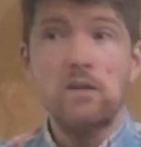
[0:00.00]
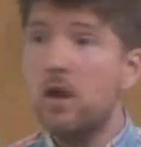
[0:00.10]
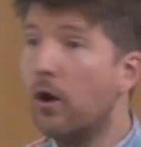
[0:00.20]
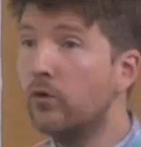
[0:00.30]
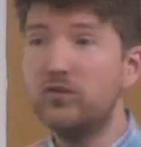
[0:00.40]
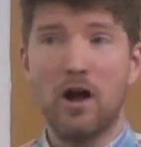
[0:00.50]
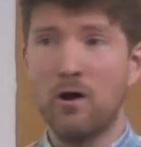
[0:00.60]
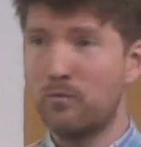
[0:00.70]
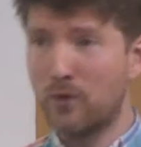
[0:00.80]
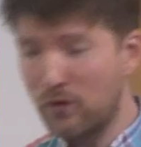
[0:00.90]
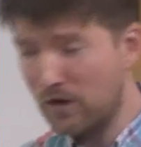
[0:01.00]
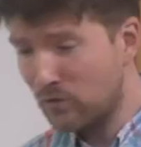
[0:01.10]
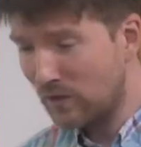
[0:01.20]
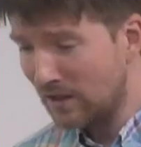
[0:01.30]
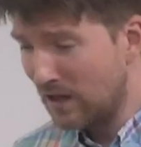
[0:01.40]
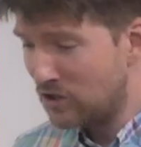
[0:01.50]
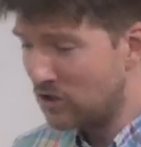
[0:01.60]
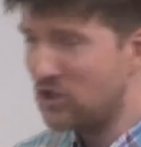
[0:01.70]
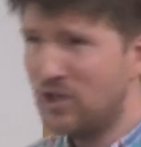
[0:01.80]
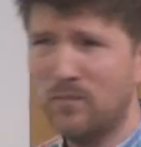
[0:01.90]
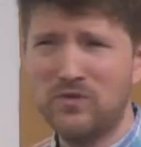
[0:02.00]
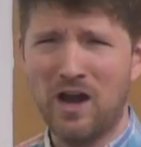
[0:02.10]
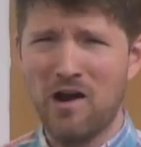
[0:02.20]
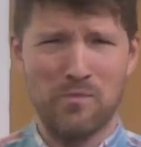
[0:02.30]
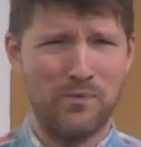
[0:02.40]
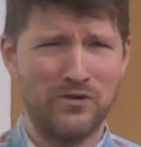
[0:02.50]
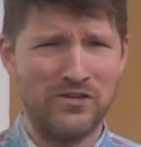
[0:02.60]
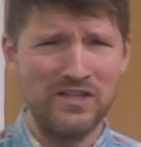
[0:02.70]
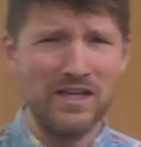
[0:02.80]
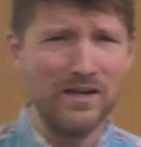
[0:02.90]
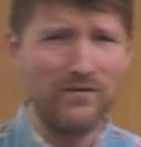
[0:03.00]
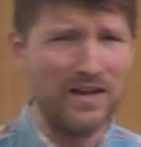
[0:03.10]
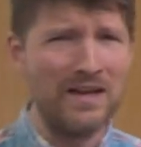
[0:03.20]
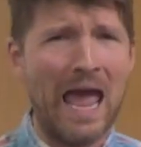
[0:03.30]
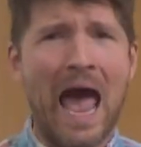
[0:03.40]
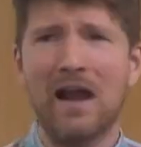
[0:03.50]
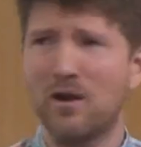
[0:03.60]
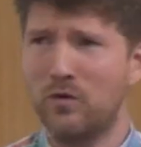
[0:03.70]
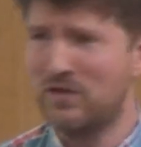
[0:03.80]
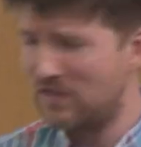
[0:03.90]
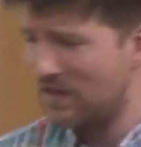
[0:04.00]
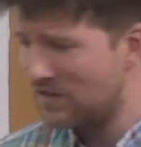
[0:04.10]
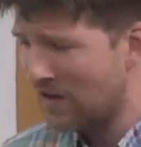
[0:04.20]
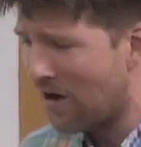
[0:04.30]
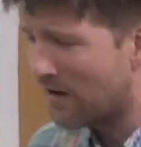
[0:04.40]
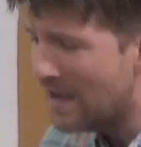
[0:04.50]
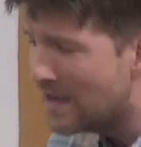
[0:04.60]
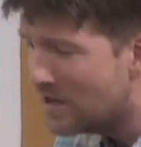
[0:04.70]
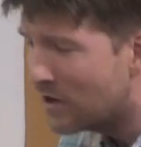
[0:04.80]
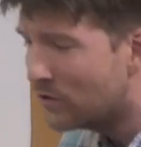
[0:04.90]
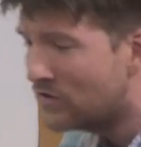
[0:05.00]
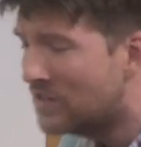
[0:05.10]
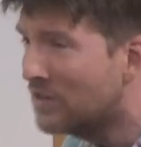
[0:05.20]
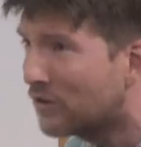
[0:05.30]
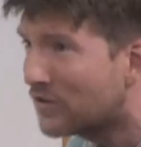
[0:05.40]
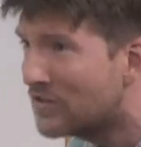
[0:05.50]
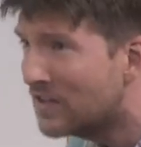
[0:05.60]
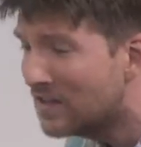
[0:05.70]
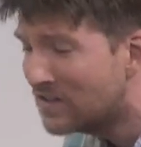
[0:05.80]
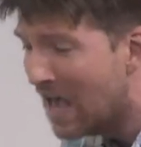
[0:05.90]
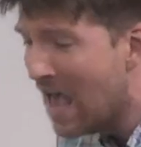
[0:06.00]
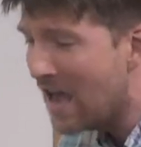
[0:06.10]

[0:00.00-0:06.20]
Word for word: knows our broken relationships, our perceived inadequacies, our idiosyncrasies,